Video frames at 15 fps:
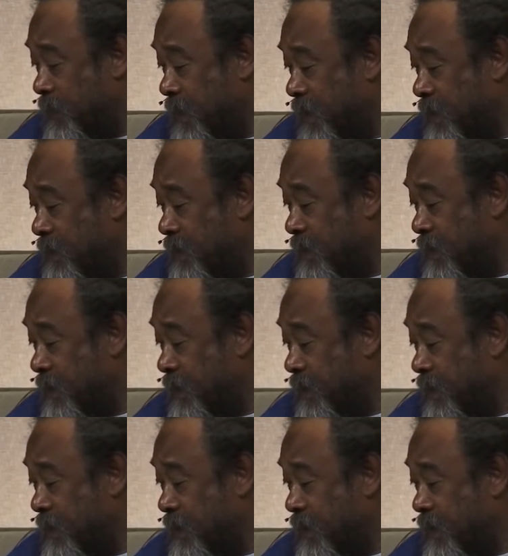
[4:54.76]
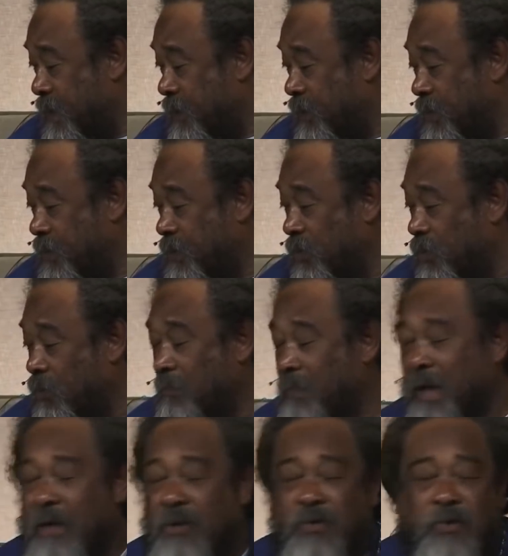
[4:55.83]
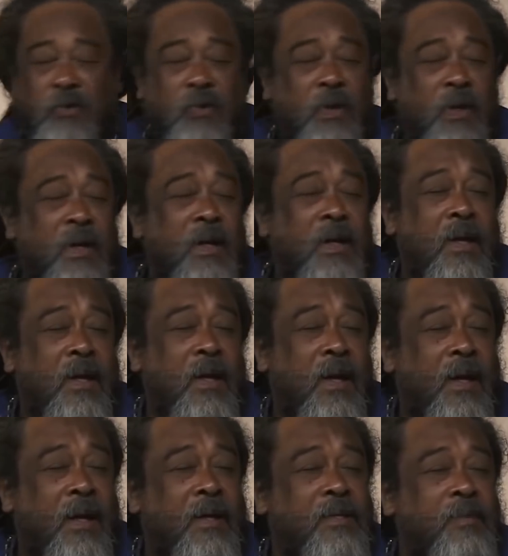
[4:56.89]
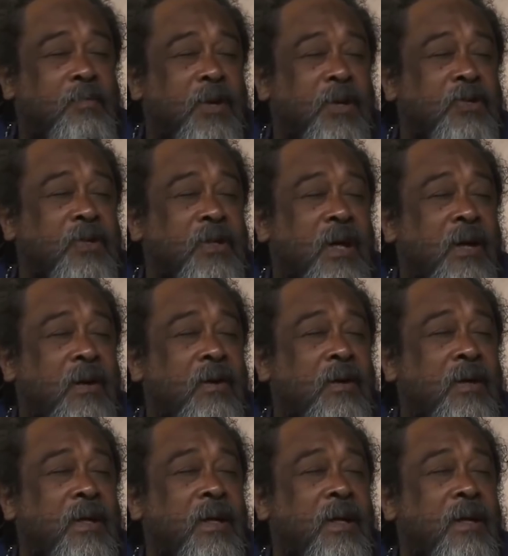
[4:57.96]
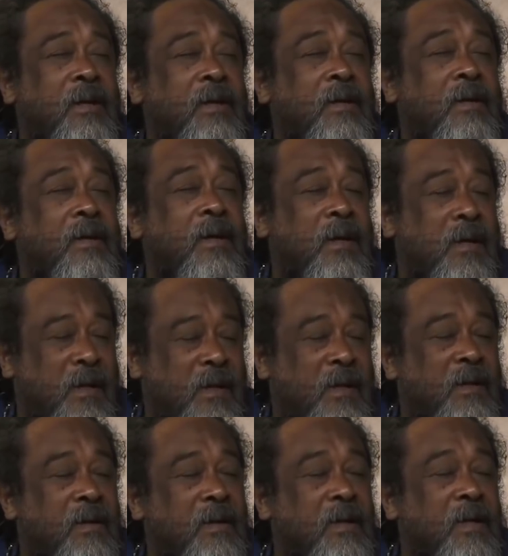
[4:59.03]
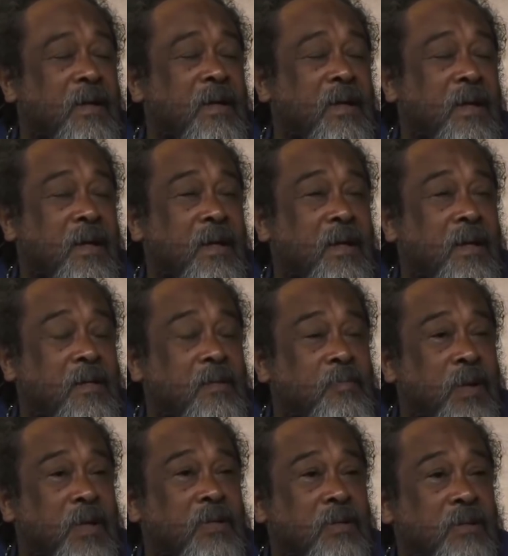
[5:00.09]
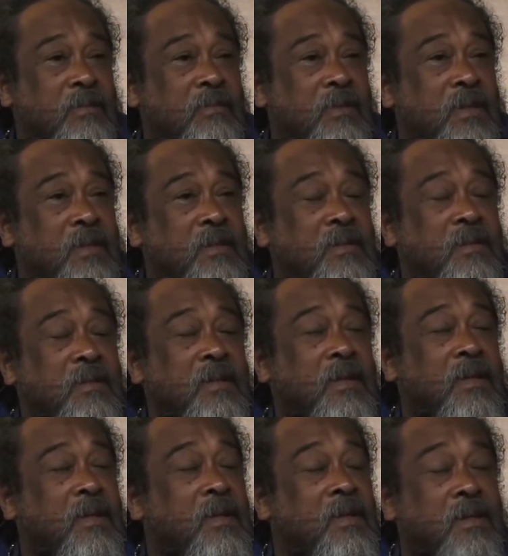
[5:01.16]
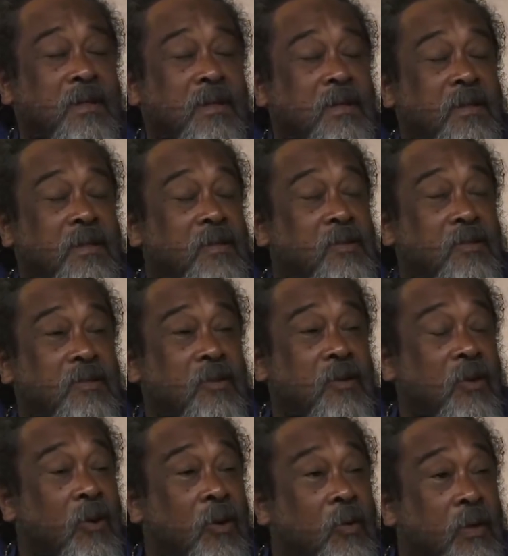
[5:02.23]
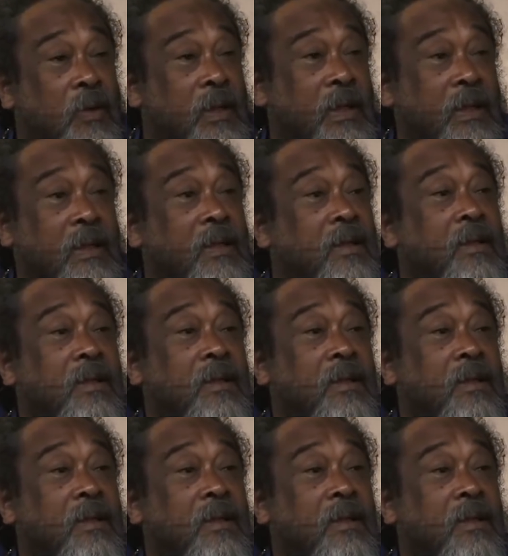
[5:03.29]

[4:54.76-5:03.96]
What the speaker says: yes, I want to go back to an expression I heard earlier. And the expression was, there's only